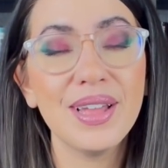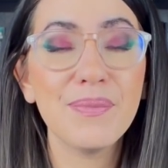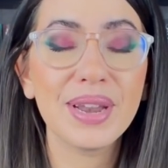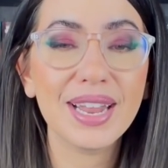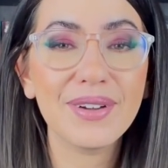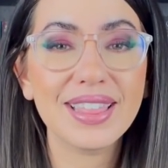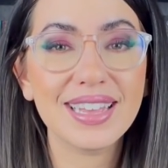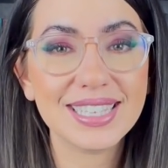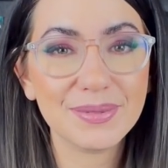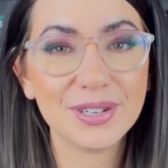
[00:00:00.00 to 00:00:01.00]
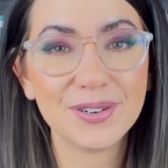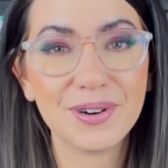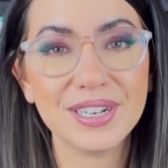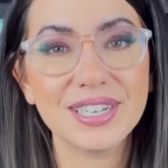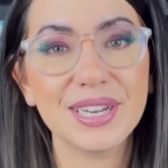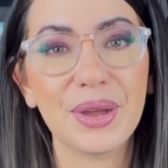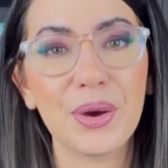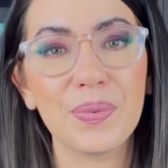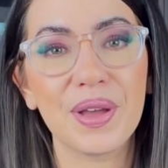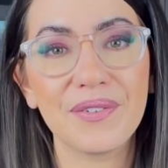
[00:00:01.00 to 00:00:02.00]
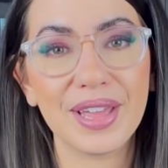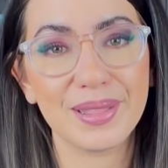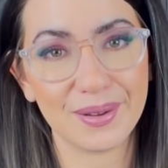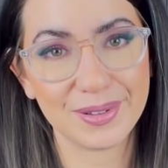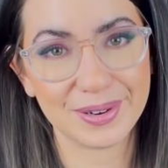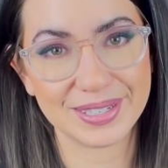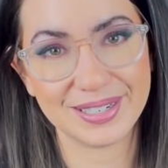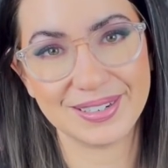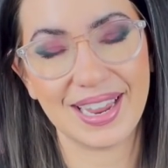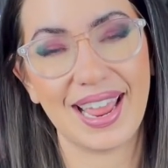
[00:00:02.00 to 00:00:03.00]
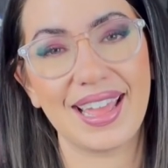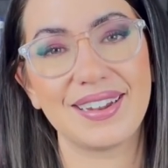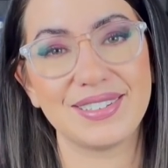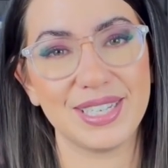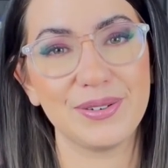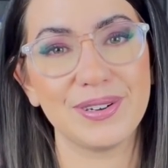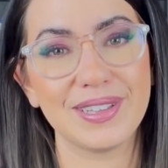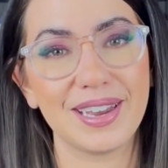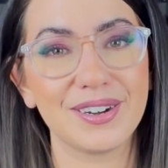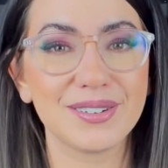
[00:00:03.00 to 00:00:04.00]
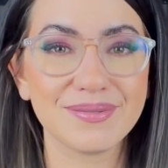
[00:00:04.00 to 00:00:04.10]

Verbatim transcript: But anyway, thanks so much for watching. I hope you have a lovely rest of your day, and I'll see you all later.